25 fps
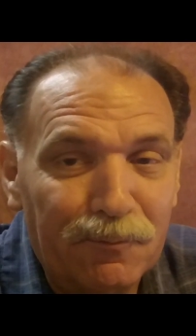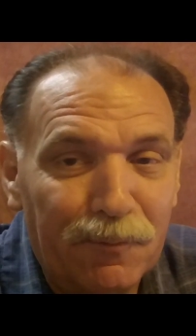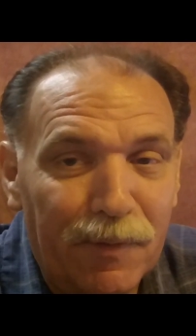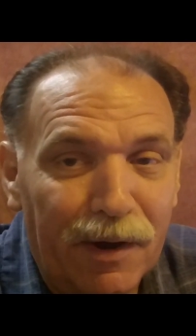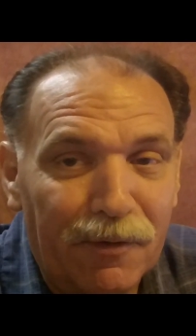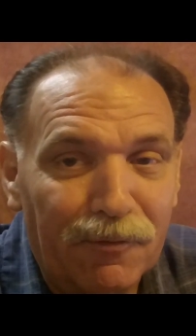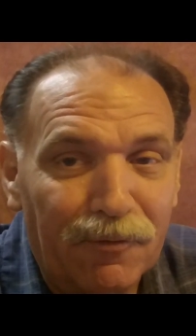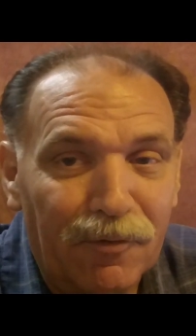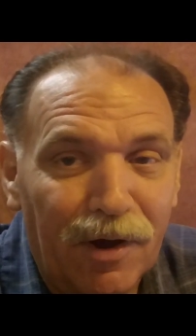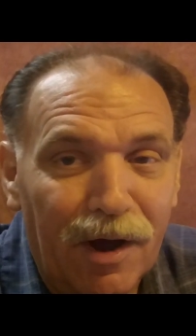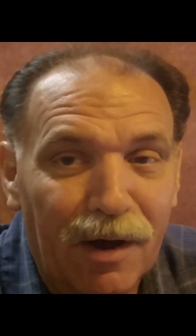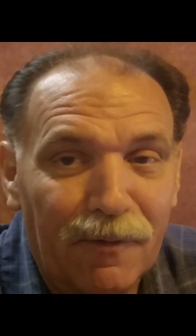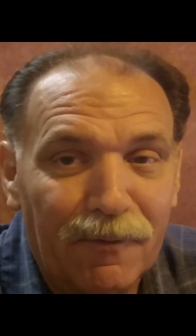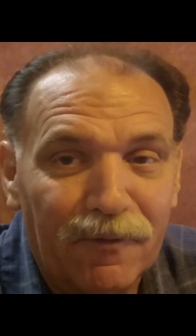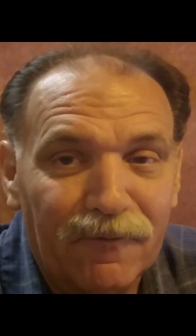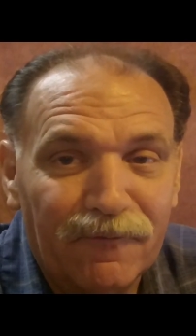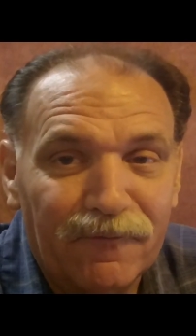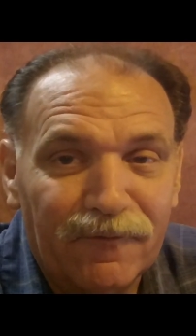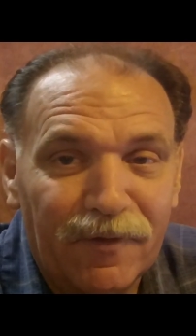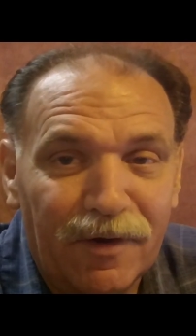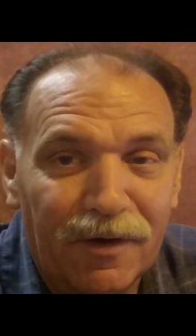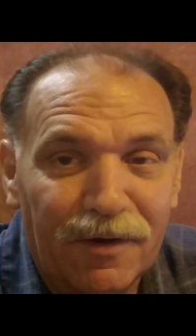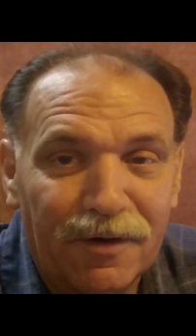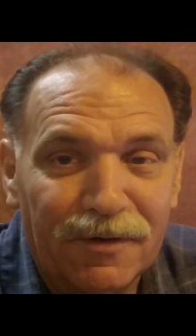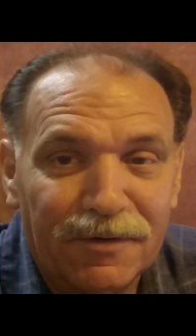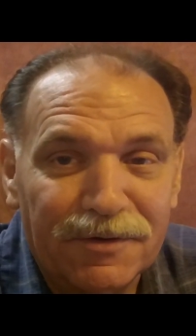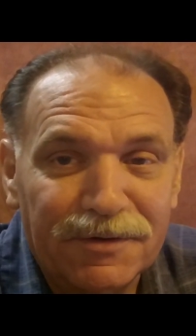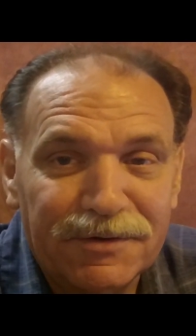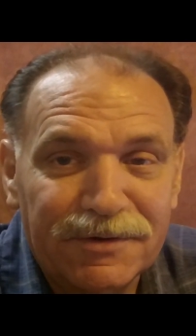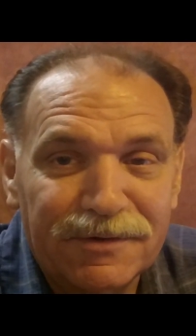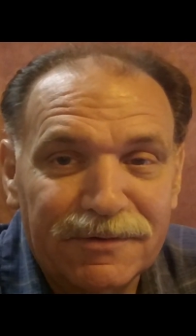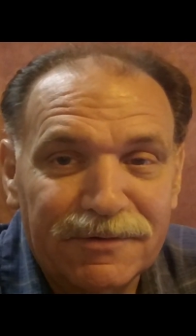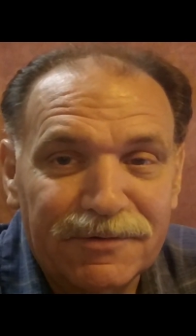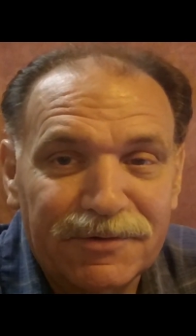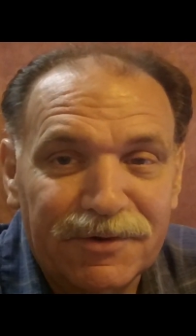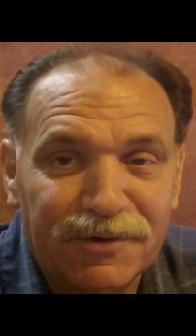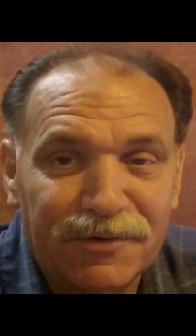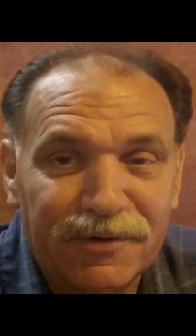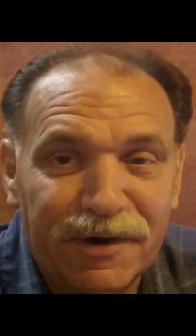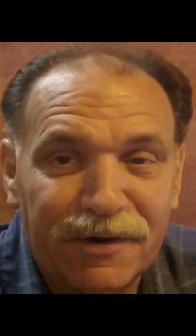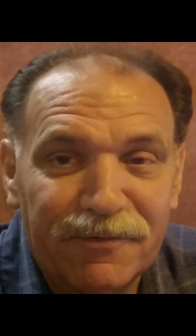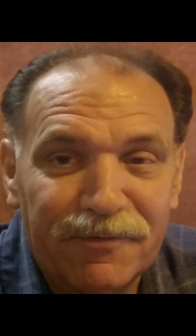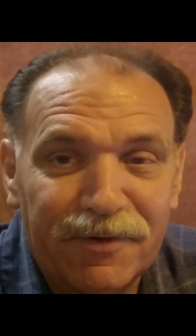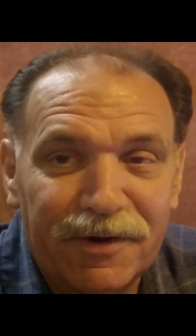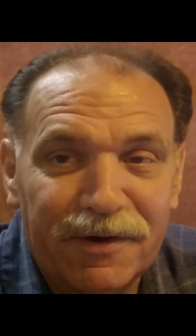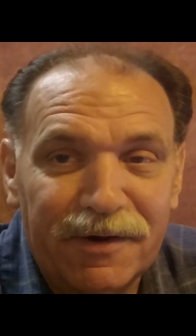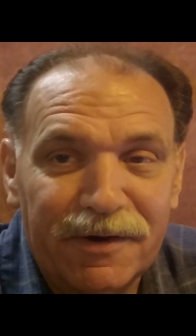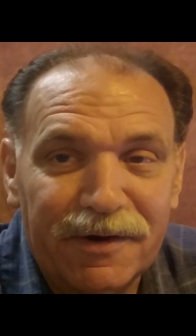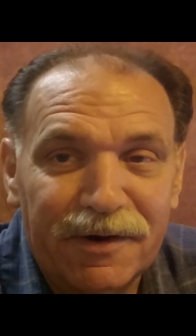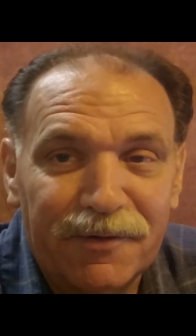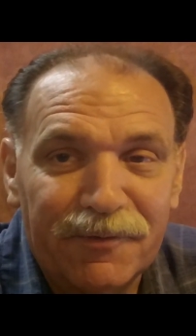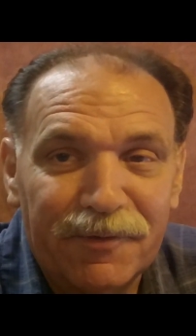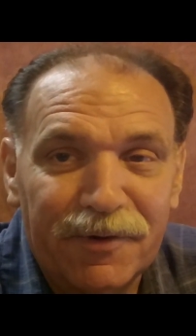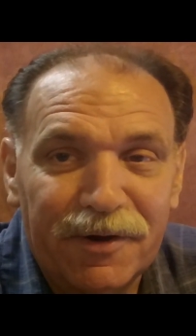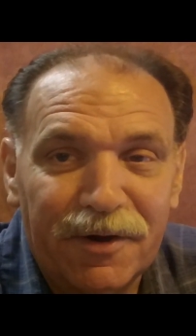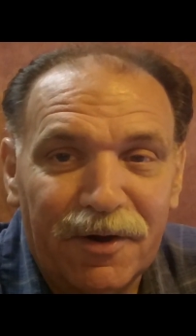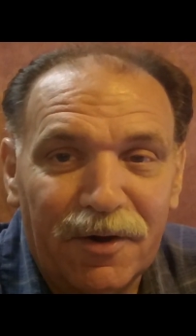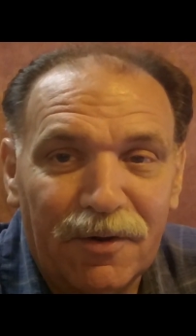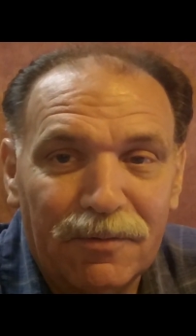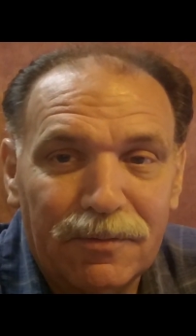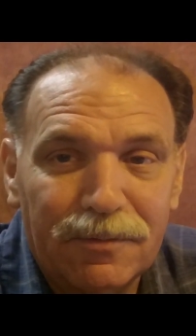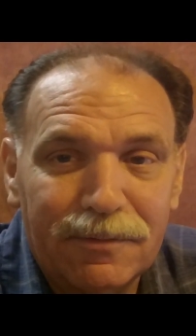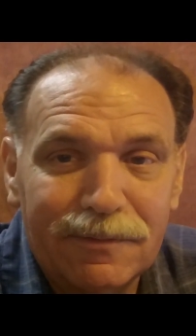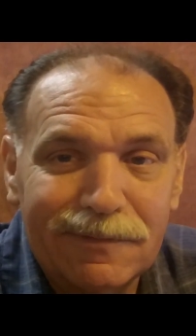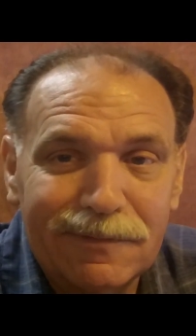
by Robert Frost. So get ready. Here we go.